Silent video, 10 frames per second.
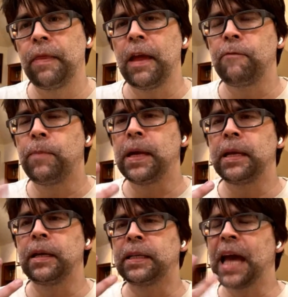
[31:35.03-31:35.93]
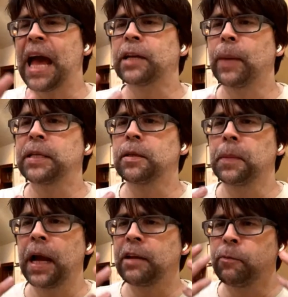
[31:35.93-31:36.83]
and they've been attacked by some
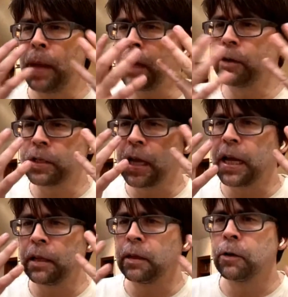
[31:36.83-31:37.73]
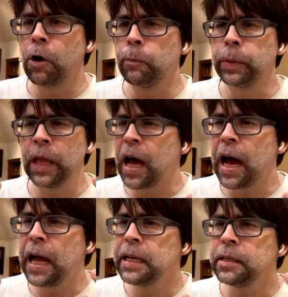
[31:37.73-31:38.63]
kind of parasite, and they're all
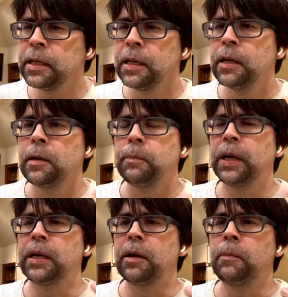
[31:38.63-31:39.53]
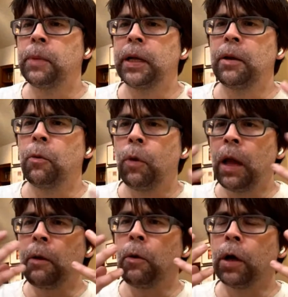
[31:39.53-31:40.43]
blind. But but
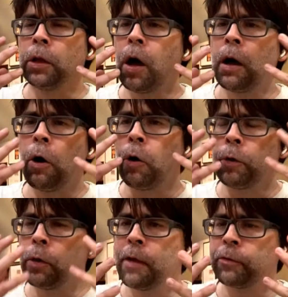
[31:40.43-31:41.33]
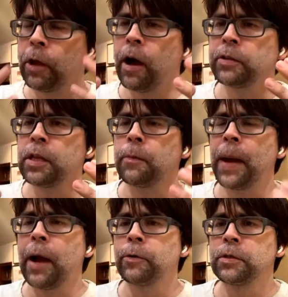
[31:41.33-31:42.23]
a lot, although they've lost their
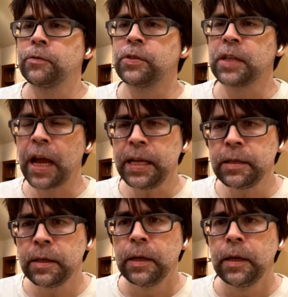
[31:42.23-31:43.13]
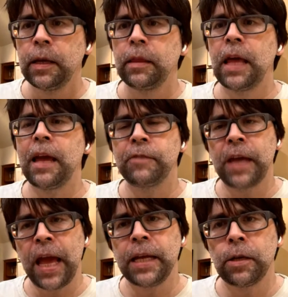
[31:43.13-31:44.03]
powers of sight, they have
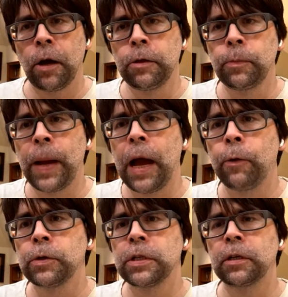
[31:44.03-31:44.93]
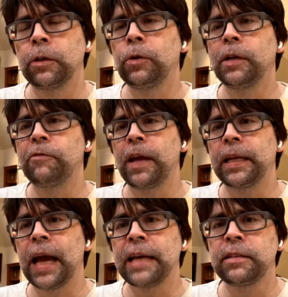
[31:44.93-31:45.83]
gained other powers, including
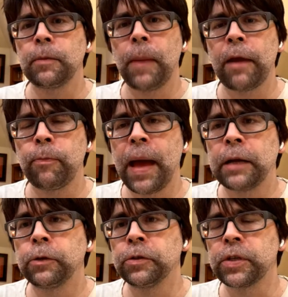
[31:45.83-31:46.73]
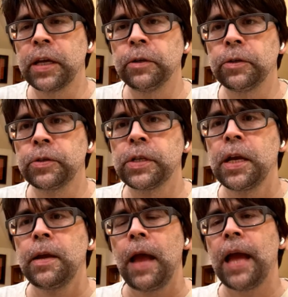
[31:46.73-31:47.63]
fantastic mathematical
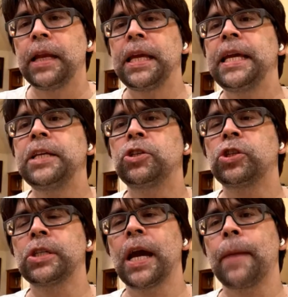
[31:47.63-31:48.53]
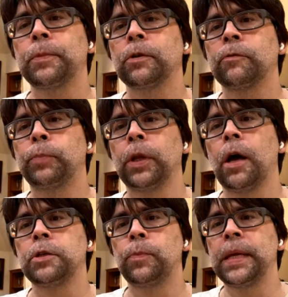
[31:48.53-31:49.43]
skills. And each chapter of
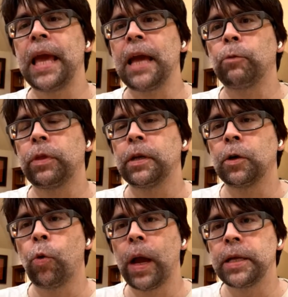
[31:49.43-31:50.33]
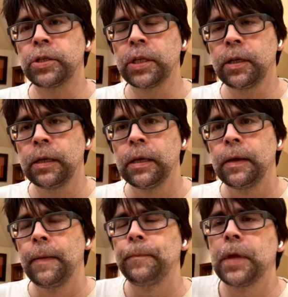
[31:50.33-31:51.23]
Plunge began with an equation.
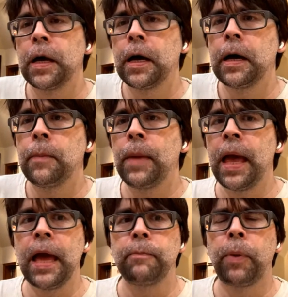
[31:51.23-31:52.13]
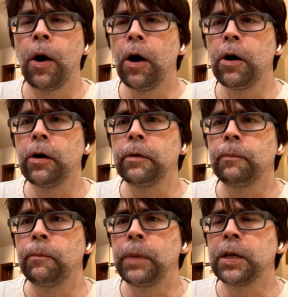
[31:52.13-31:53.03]
Hmm. Um, and
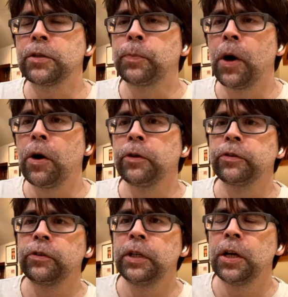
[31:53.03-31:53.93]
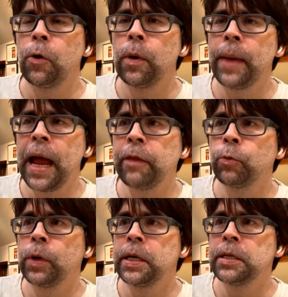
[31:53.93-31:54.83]
Paul, because Paul's, you know, a
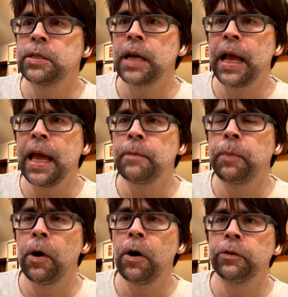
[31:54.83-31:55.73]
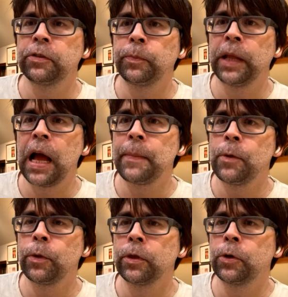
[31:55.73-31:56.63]
math whiz, I had Paul supply
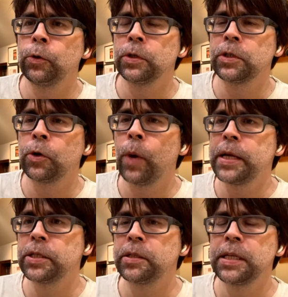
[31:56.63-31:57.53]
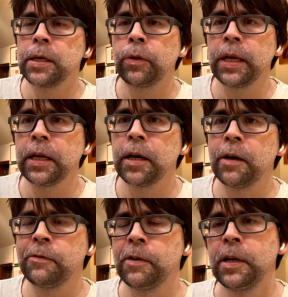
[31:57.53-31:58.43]
me with the coolest equations he could think
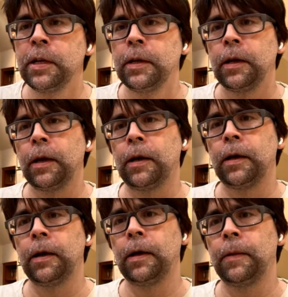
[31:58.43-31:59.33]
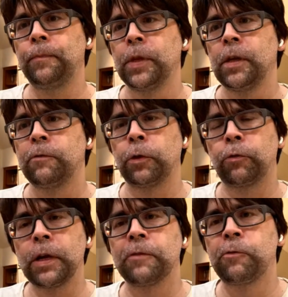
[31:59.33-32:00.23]
of um,
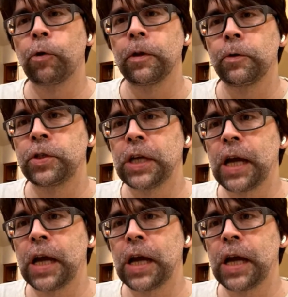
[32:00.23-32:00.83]
for three or four of those